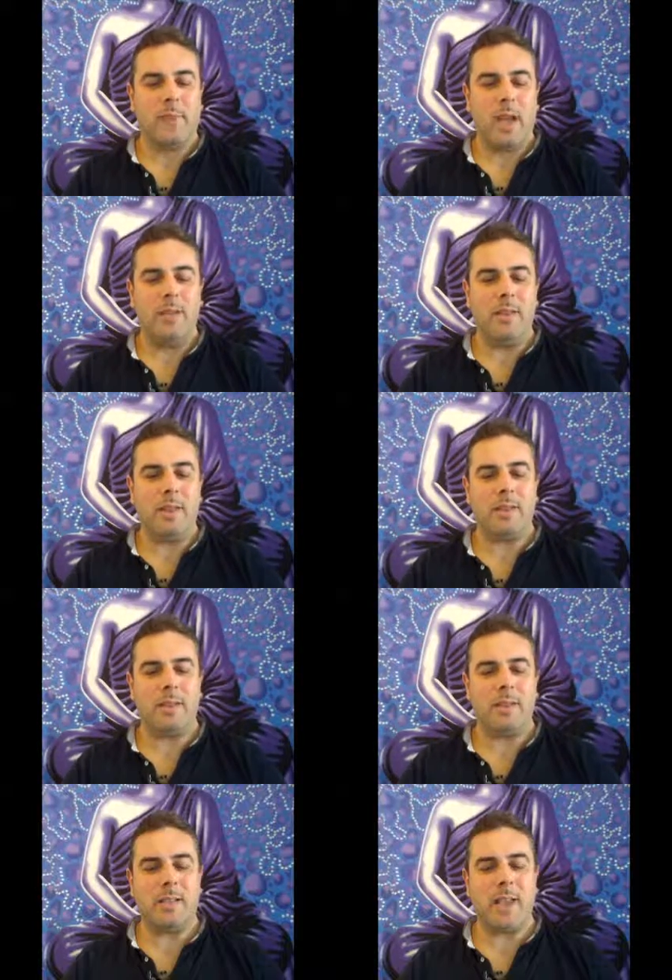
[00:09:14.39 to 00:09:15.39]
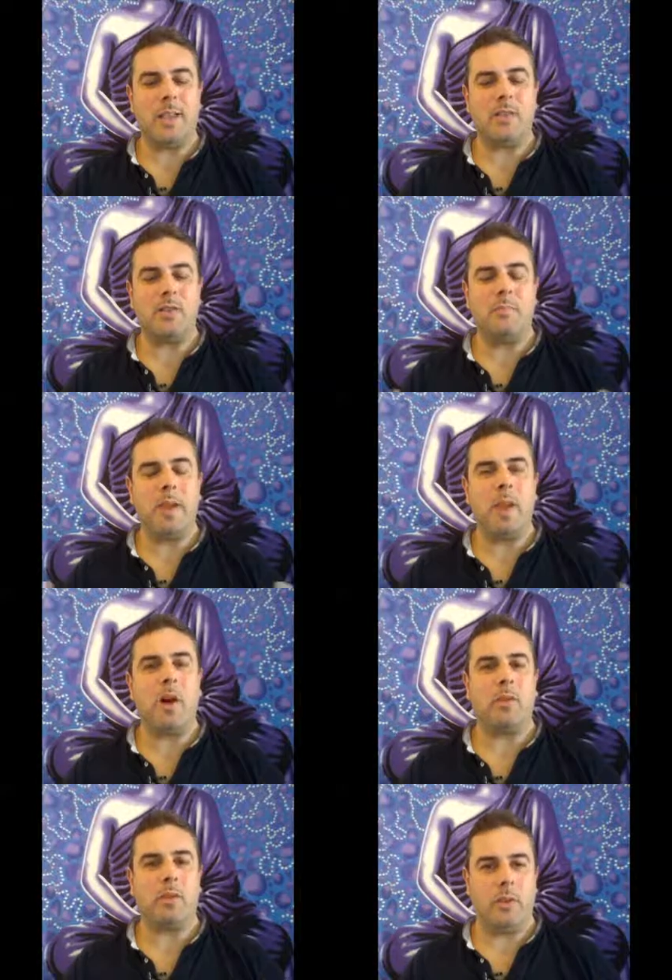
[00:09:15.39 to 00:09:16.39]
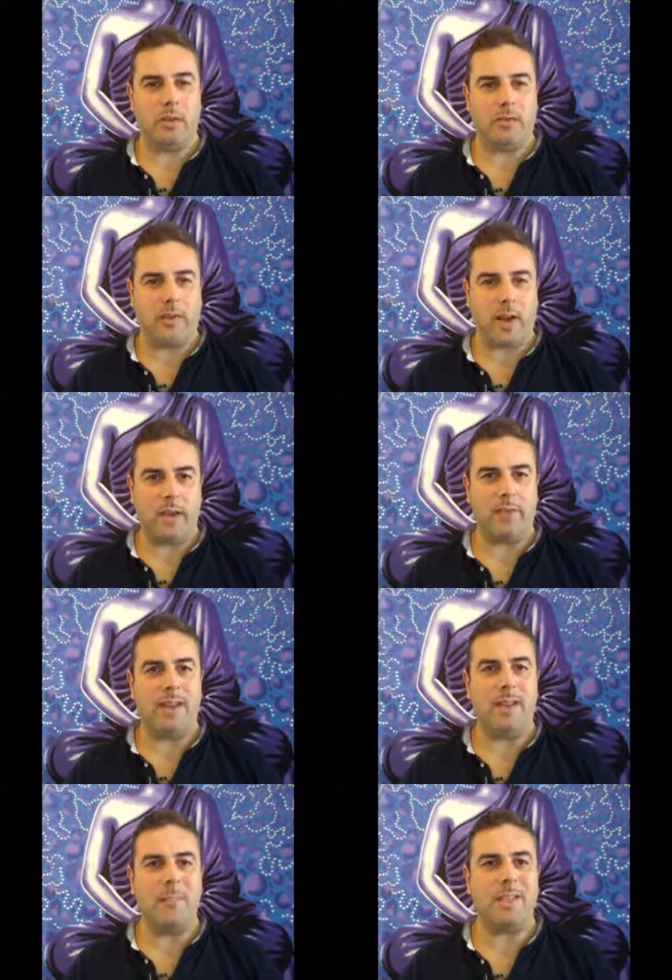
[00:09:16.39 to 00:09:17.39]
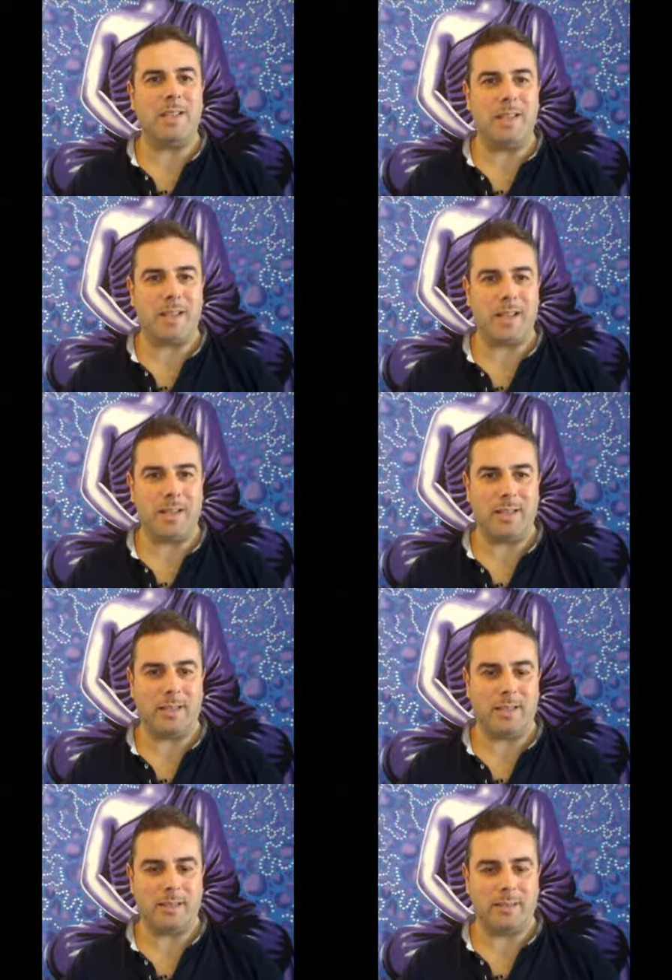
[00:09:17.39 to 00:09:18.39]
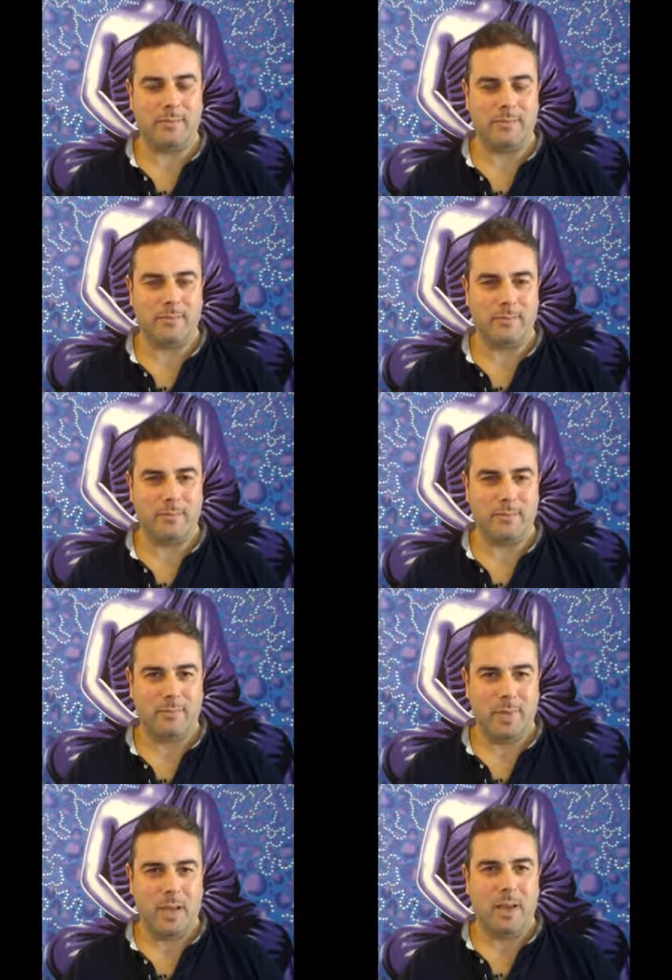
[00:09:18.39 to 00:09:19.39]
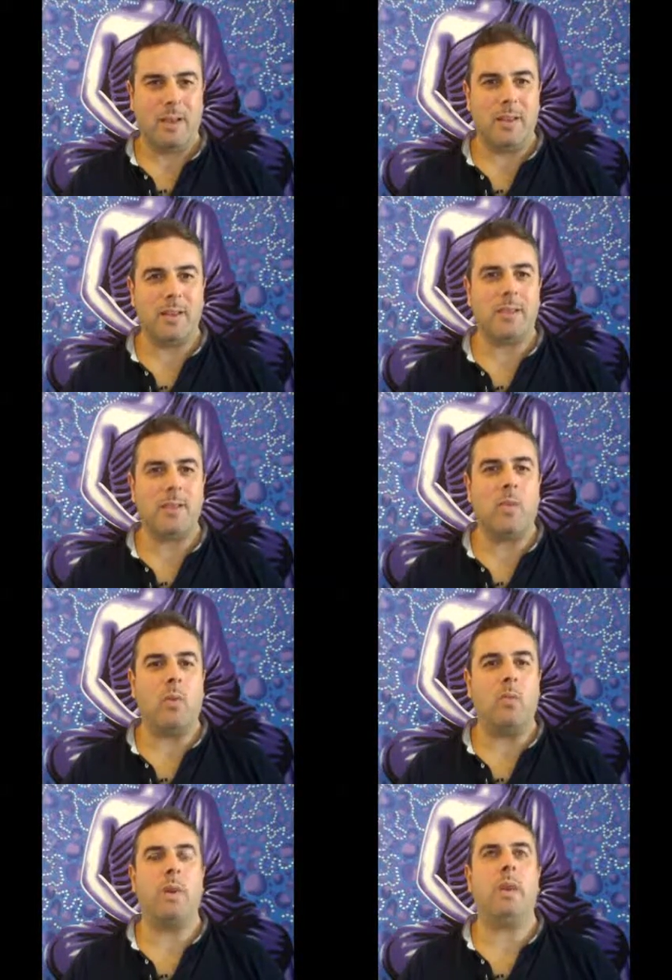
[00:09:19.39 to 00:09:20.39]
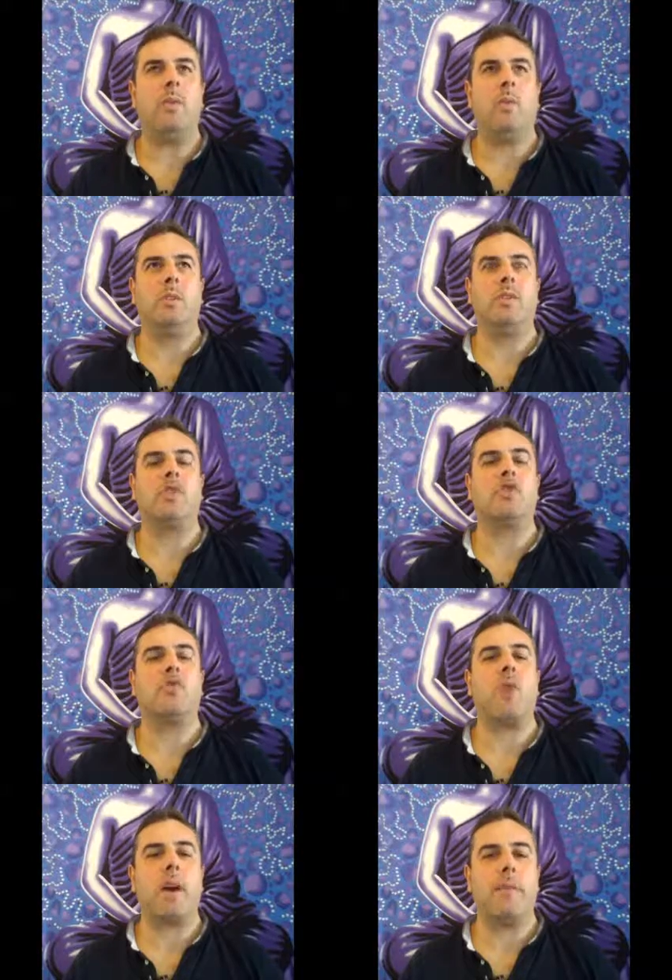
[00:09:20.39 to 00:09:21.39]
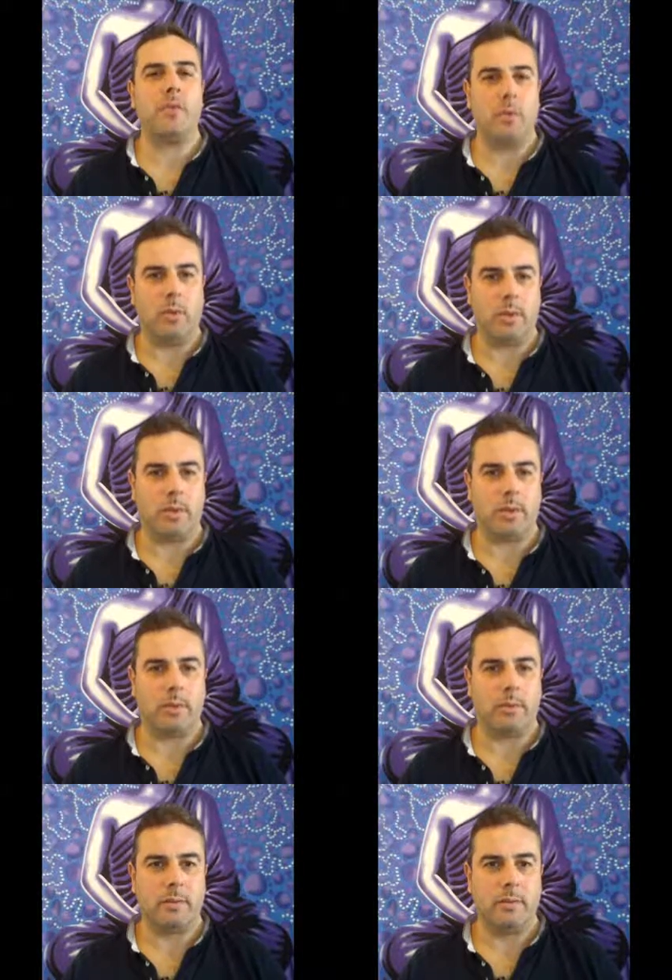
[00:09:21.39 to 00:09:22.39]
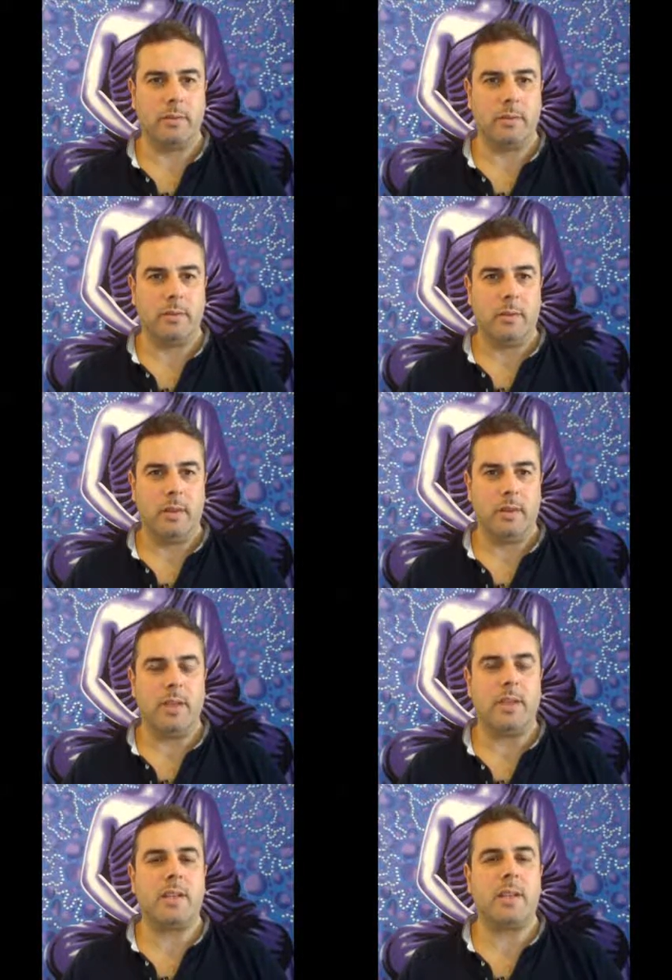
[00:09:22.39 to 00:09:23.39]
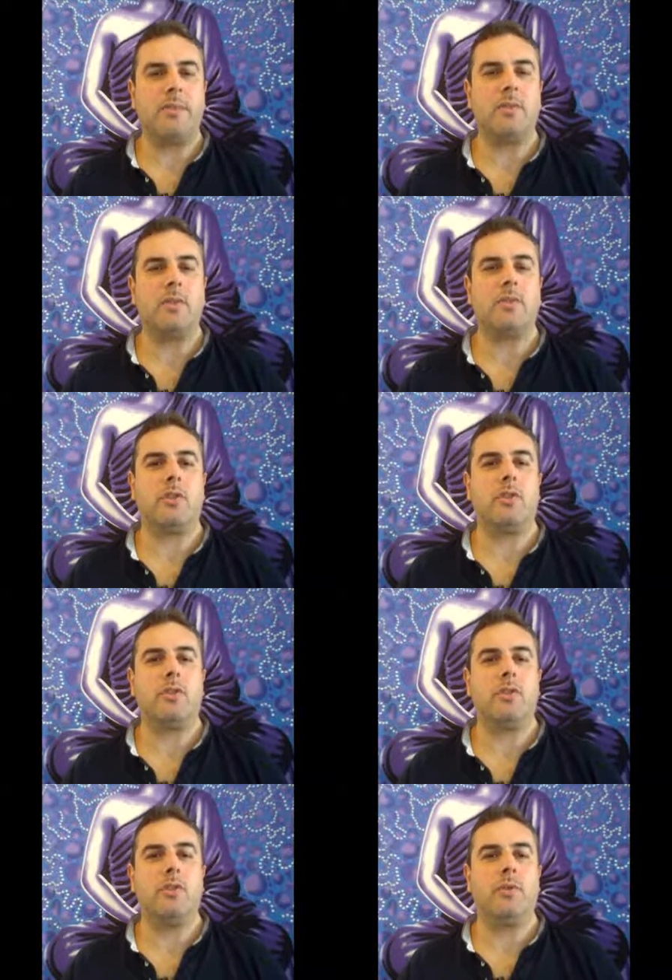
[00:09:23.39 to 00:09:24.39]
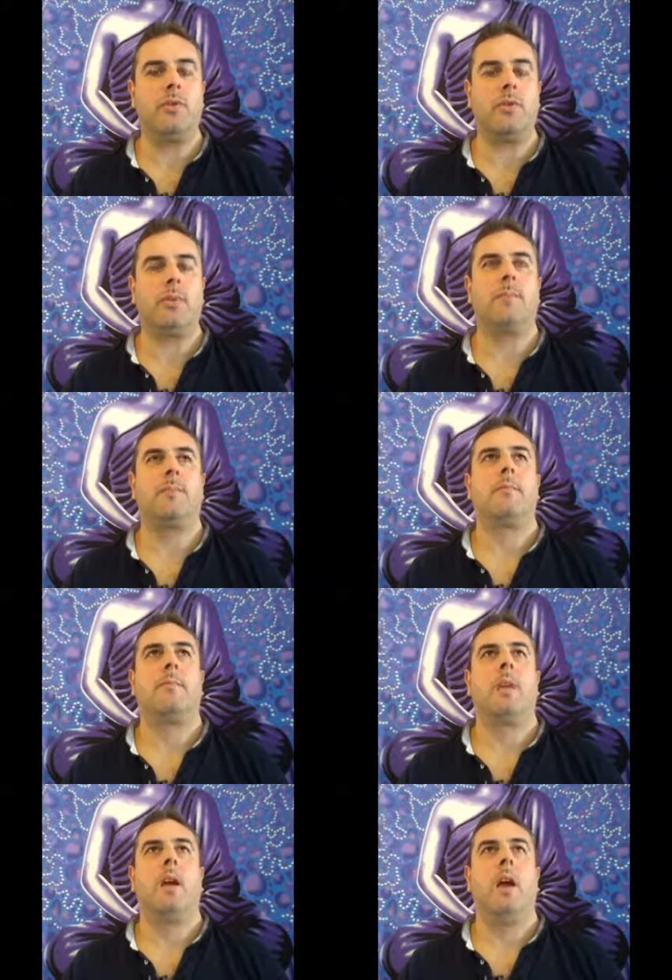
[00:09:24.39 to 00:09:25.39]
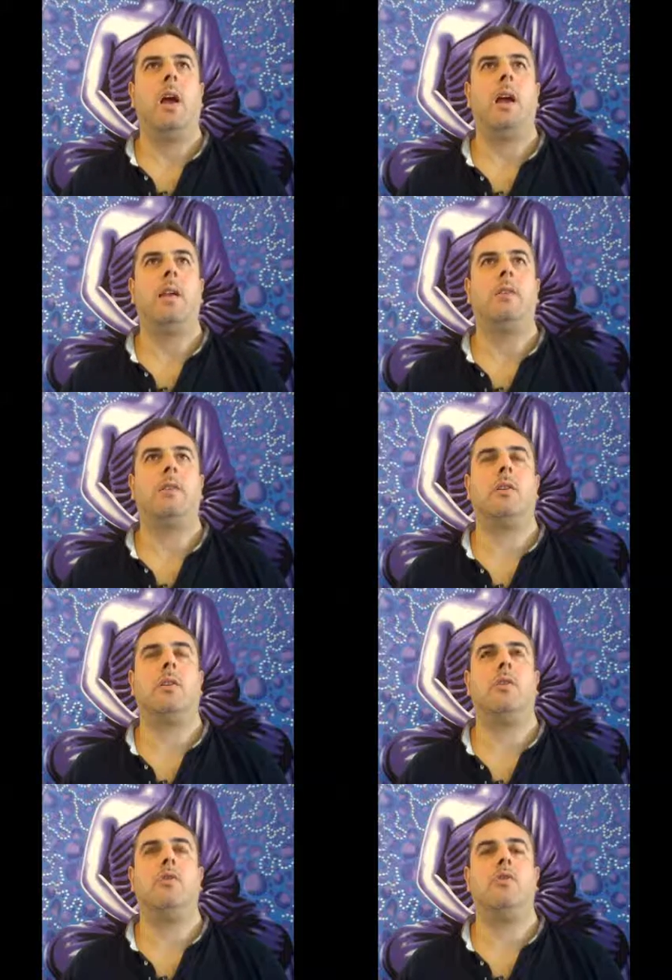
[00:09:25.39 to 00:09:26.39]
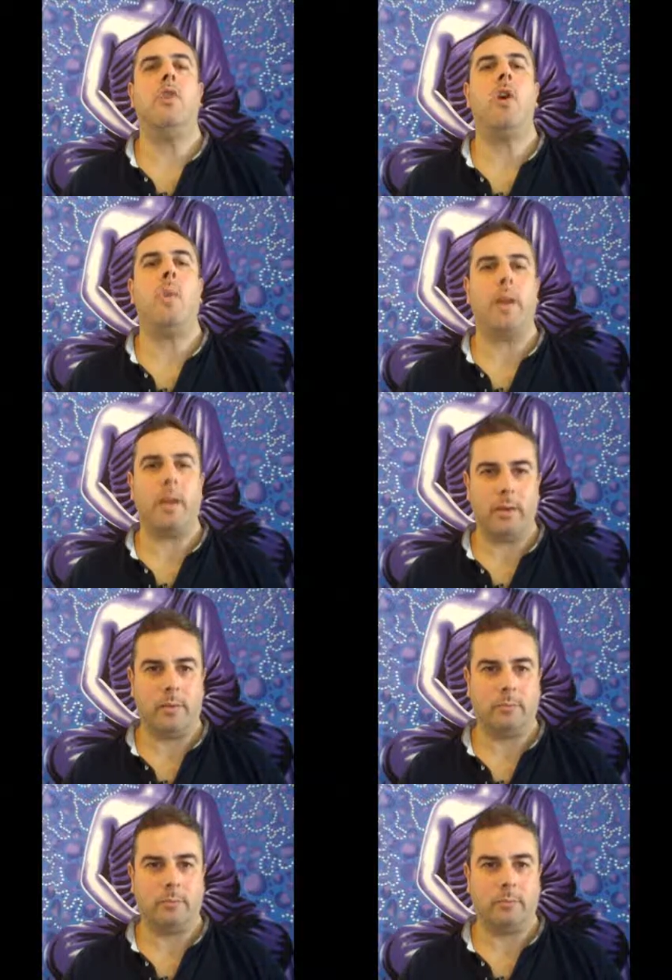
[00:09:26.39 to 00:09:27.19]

And this takes us beyond the five limited senses. This is what we want to strive towards. This gives us truth and knowing.